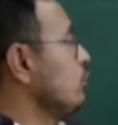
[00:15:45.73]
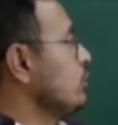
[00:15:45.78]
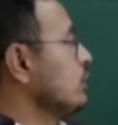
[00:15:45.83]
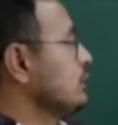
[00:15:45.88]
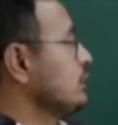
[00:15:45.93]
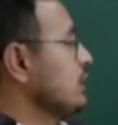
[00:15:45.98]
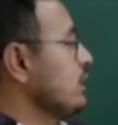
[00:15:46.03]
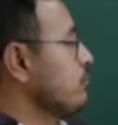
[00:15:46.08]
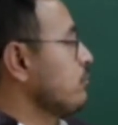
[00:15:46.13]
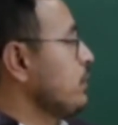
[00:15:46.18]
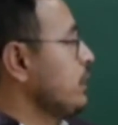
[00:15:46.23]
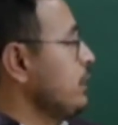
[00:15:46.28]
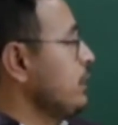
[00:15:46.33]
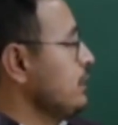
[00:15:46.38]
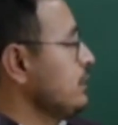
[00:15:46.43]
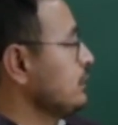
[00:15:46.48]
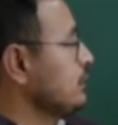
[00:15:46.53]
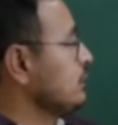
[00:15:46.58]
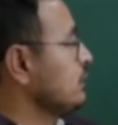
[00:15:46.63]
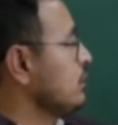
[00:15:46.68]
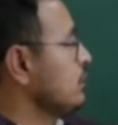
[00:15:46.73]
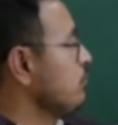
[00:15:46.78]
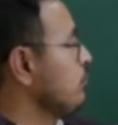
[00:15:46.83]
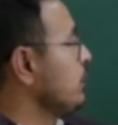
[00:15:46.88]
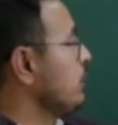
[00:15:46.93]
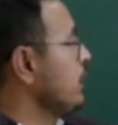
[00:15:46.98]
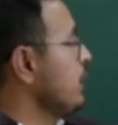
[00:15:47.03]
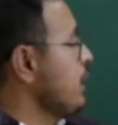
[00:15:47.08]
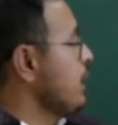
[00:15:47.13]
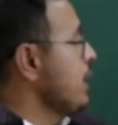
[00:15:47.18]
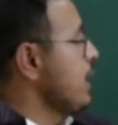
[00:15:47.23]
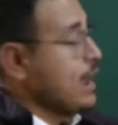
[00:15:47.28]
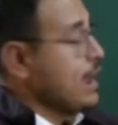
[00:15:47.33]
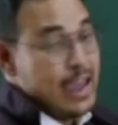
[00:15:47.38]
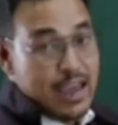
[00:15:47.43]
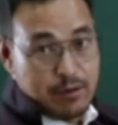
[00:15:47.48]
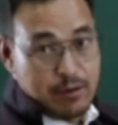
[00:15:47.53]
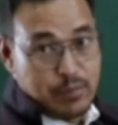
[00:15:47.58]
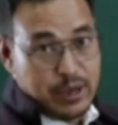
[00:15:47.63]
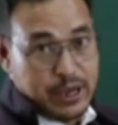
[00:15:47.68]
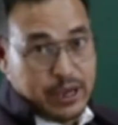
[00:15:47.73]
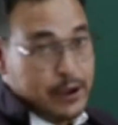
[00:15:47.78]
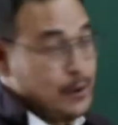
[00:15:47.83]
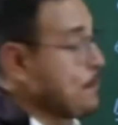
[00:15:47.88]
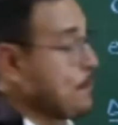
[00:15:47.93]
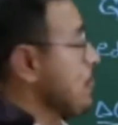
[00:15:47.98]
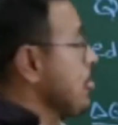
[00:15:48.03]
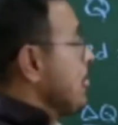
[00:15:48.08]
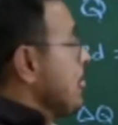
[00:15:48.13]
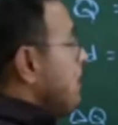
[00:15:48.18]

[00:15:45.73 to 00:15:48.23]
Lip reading: Lower segment is simply AB.